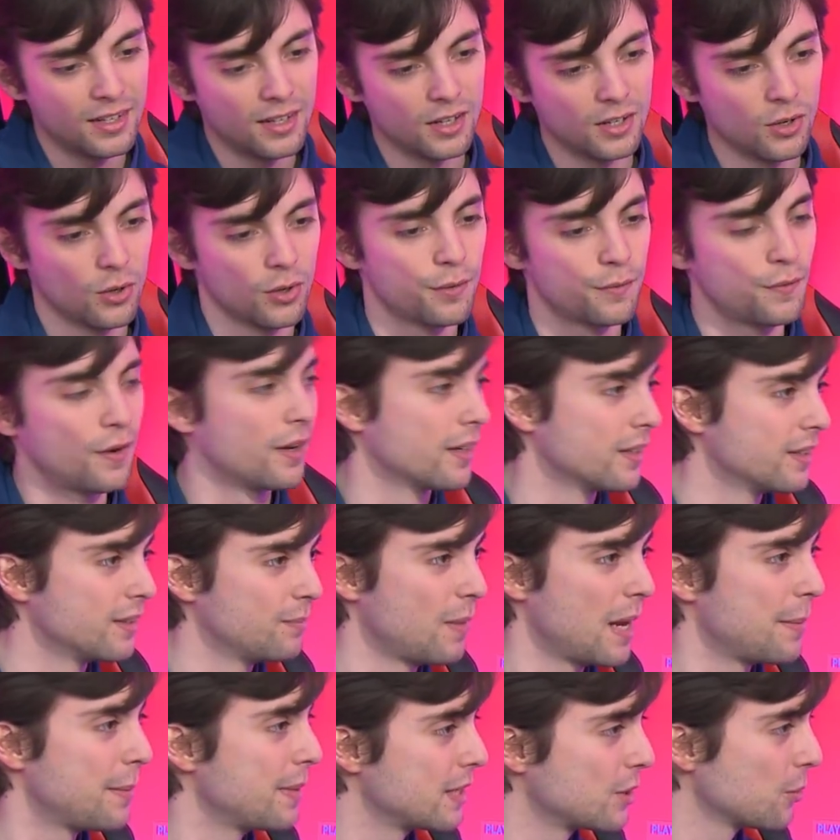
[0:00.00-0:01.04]
a lot of
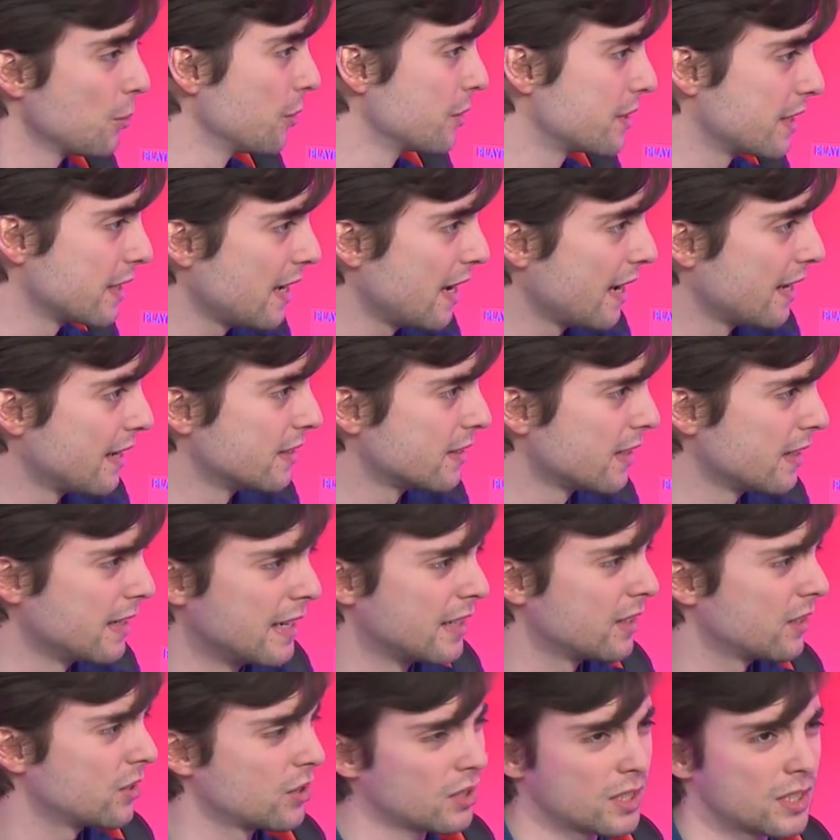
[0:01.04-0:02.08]
fun maybe towards the end, and
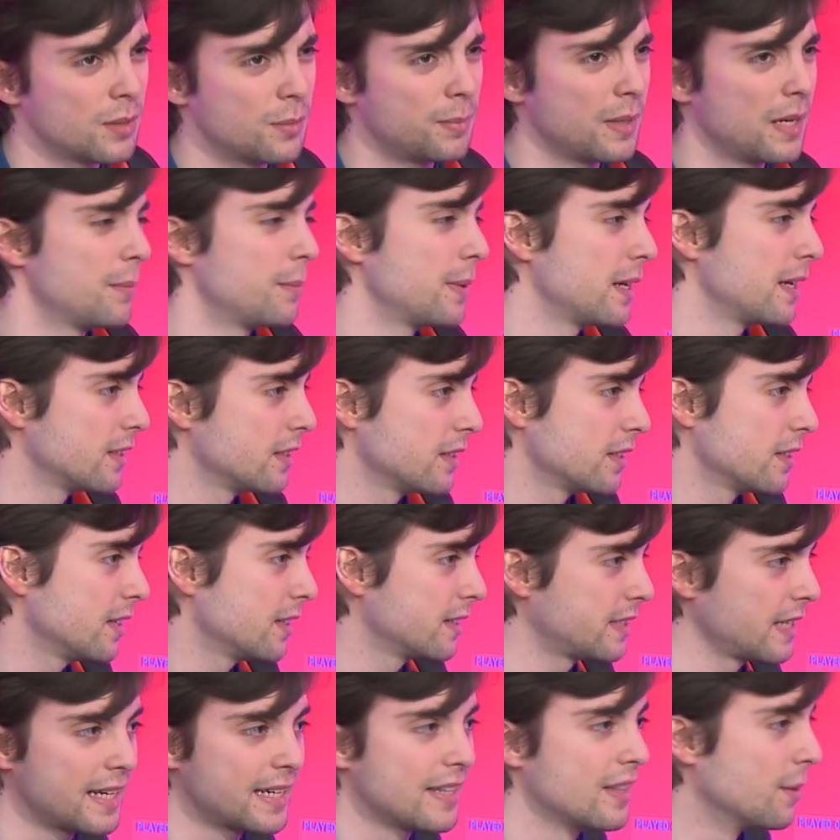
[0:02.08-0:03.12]
it just to be a bit
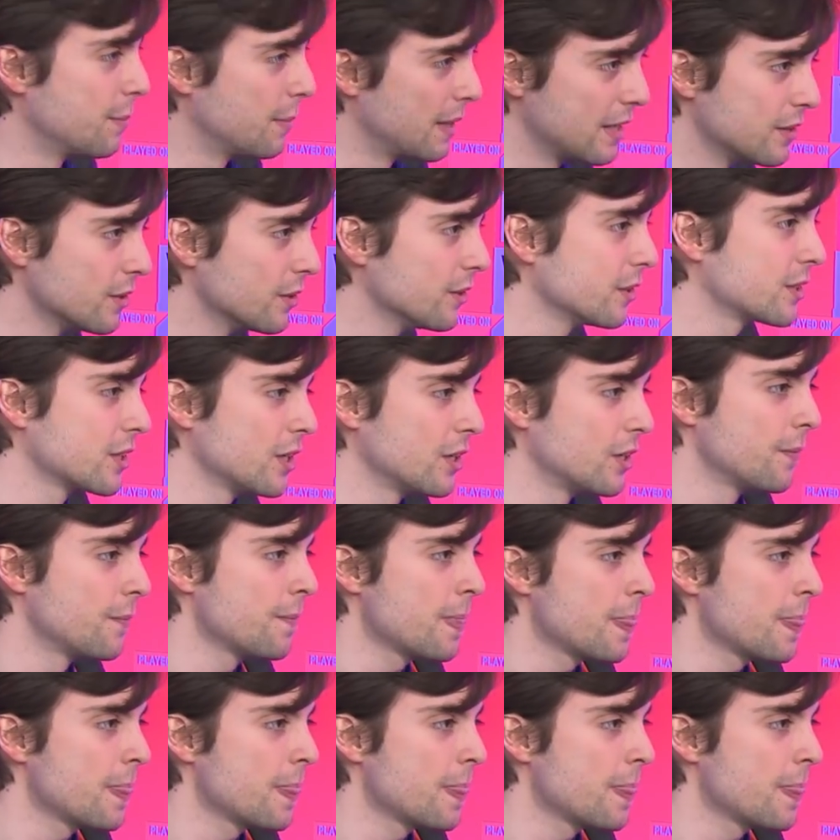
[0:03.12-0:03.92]
dead in the middle. So,